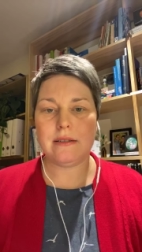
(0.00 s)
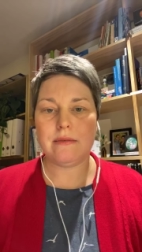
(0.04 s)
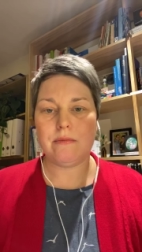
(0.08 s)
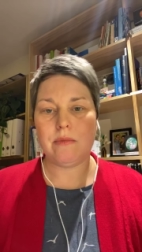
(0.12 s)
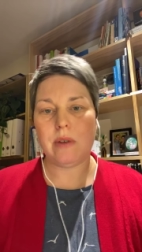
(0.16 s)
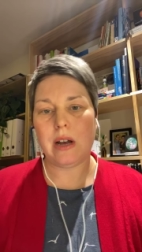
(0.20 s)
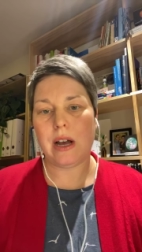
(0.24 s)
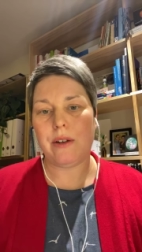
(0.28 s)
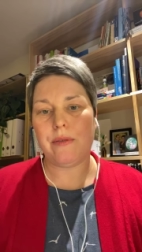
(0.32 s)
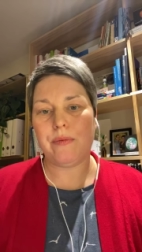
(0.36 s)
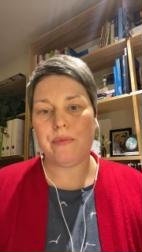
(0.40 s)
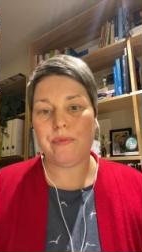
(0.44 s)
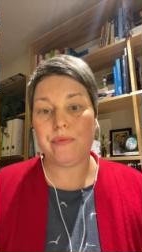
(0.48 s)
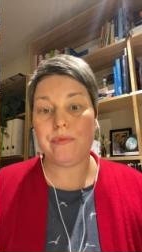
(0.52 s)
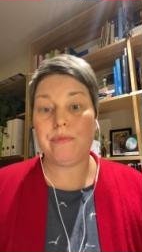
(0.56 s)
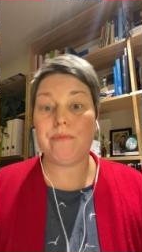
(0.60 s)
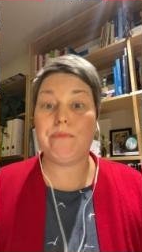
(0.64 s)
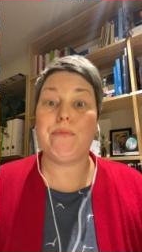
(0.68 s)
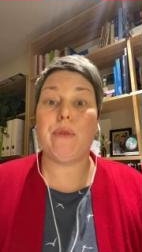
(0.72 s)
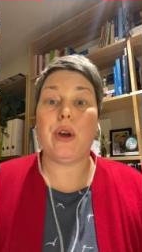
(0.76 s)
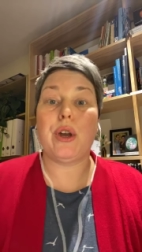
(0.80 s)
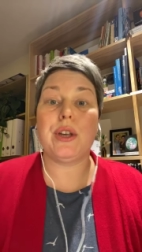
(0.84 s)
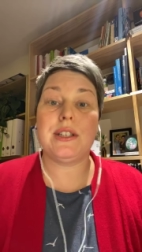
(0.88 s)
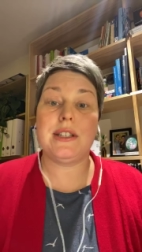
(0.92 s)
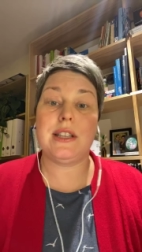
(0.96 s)
Well,
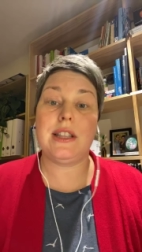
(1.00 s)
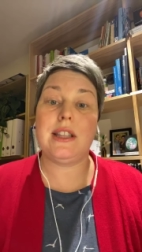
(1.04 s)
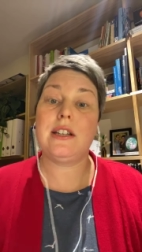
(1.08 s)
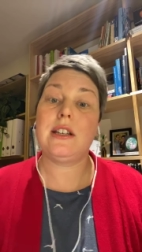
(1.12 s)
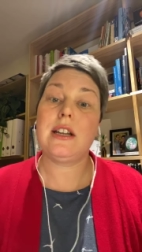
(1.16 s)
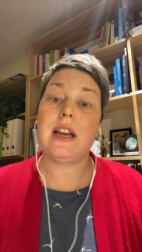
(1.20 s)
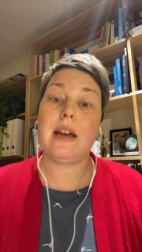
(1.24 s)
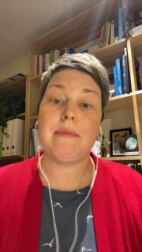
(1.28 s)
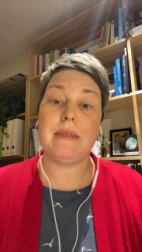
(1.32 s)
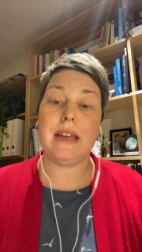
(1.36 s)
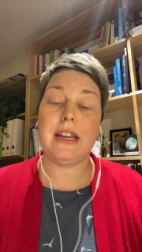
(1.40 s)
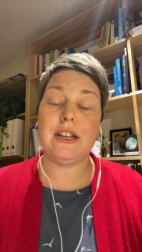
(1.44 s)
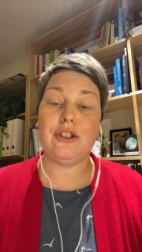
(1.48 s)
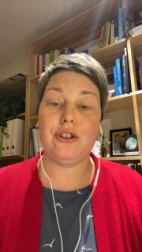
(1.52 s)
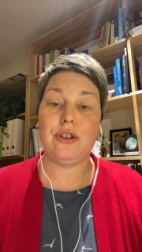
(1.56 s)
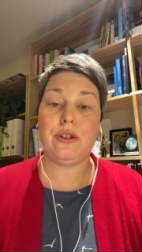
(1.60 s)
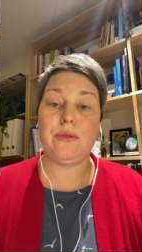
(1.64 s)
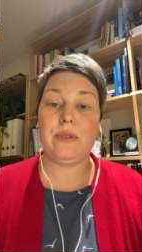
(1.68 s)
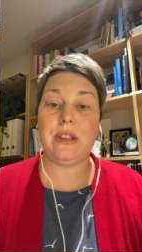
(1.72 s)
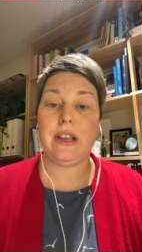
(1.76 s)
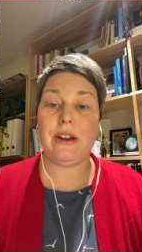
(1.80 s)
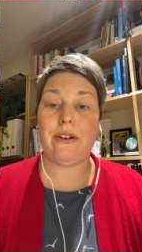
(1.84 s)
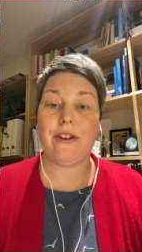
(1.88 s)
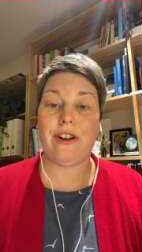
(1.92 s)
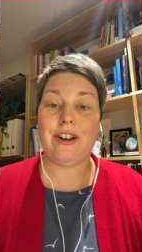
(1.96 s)
most of the time they do
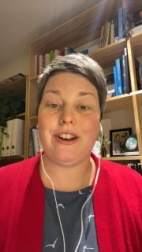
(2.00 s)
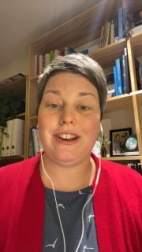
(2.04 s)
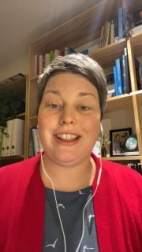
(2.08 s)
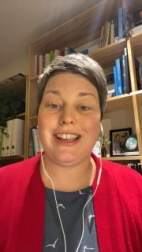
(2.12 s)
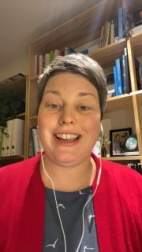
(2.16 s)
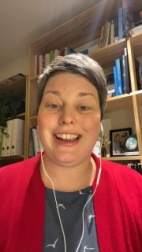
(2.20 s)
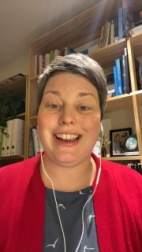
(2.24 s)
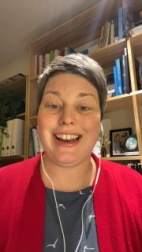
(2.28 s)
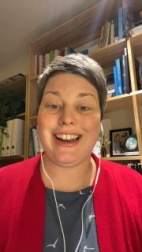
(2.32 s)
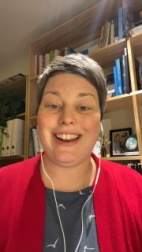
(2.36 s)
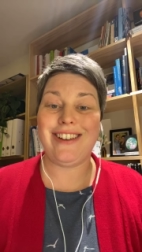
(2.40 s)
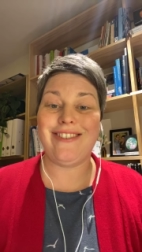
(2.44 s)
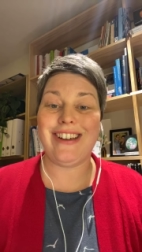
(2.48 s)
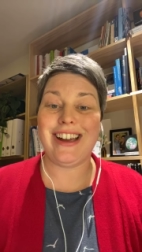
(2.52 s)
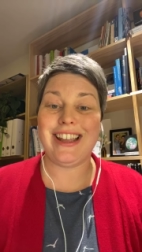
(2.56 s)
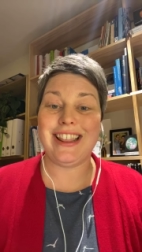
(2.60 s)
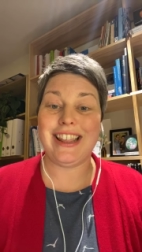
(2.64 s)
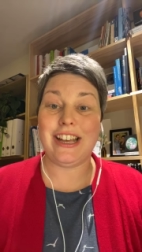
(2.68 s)
with their own thing anyway.